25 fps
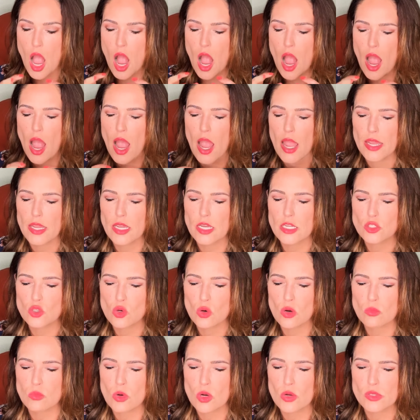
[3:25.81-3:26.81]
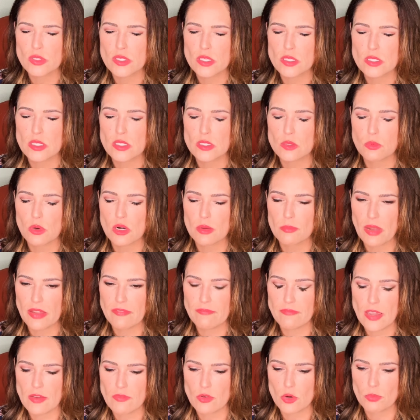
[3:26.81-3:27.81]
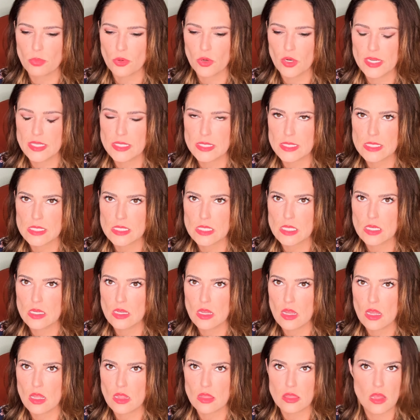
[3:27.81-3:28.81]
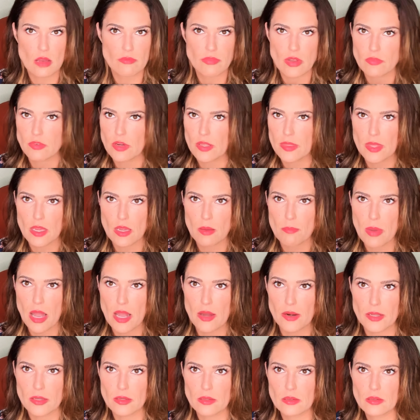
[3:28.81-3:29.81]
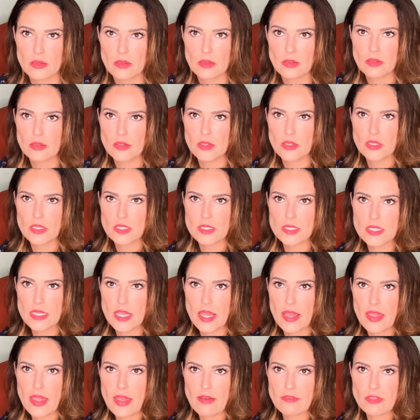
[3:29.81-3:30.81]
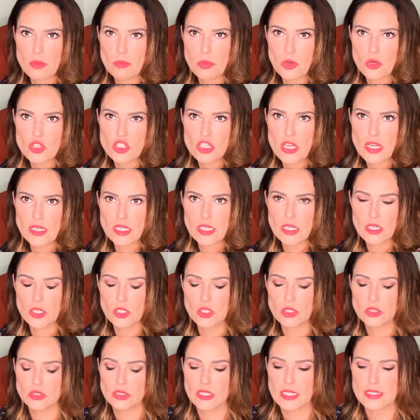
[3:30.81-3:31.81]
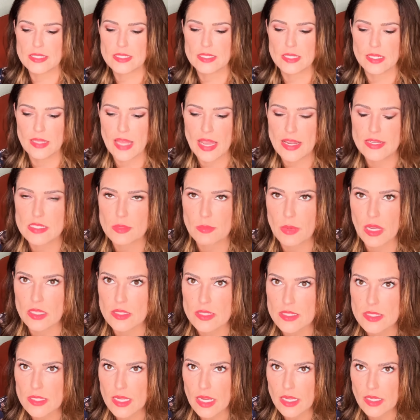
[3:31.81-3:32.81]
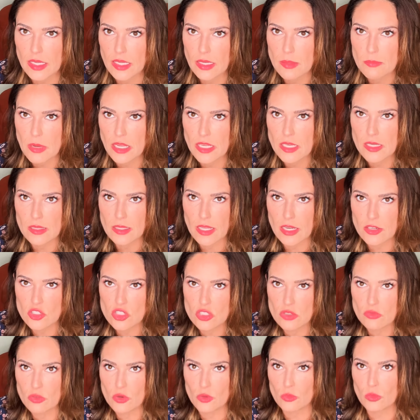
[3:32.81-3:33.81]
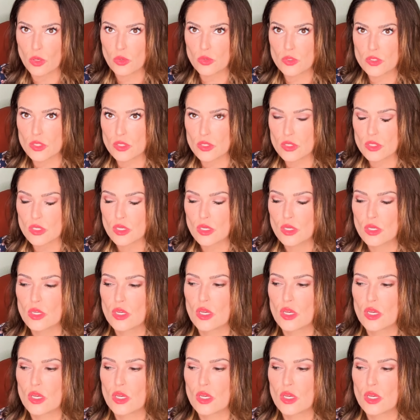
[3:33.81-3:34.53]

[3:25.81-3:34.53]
I adore roses. It's one of my favorite prints. Love everything about it. You can see I have the pochette here. That's the last man standing in my collection for roses.